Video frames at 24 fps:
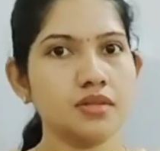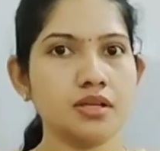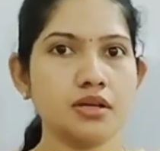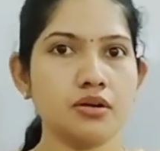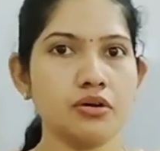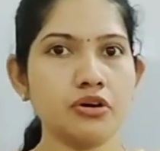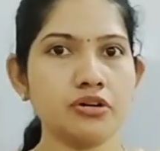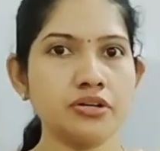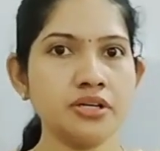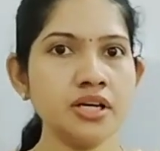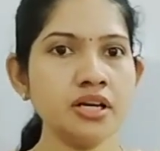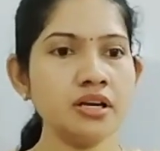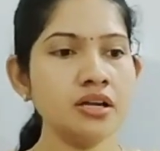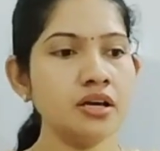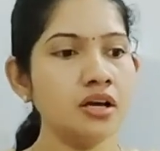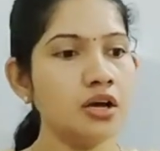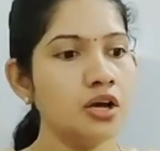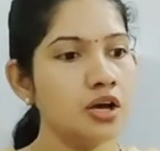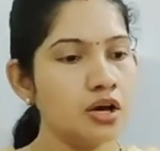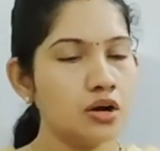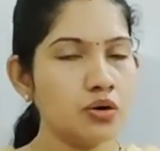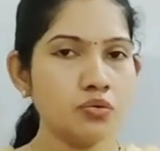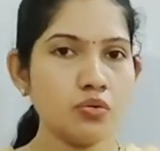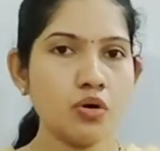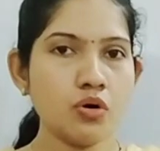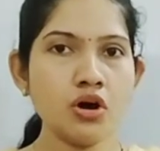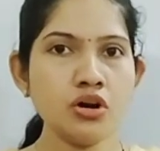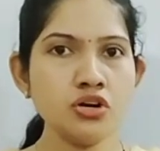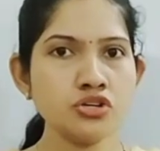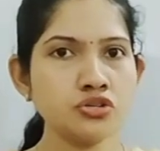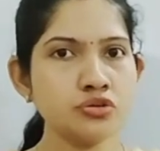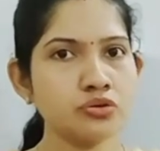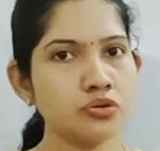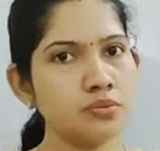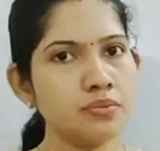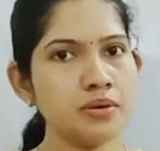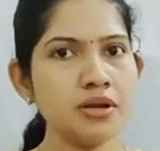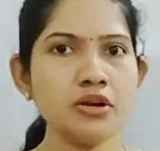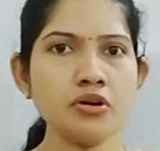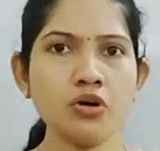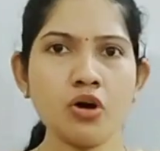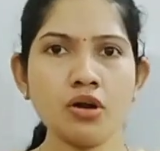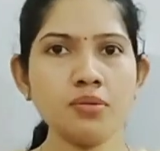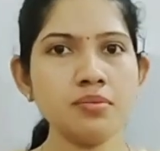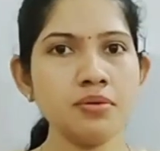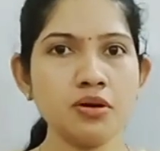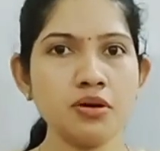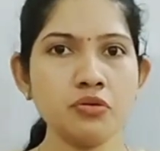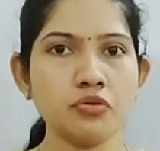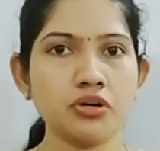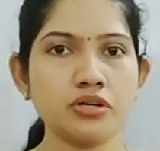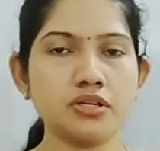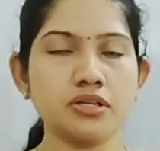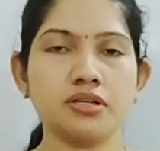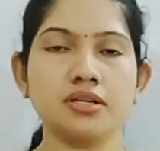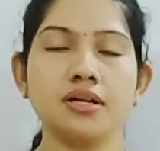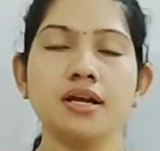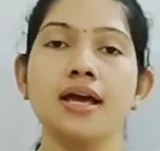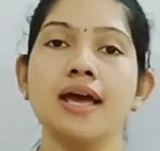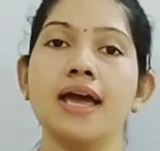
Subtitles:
Got it? One should be normal water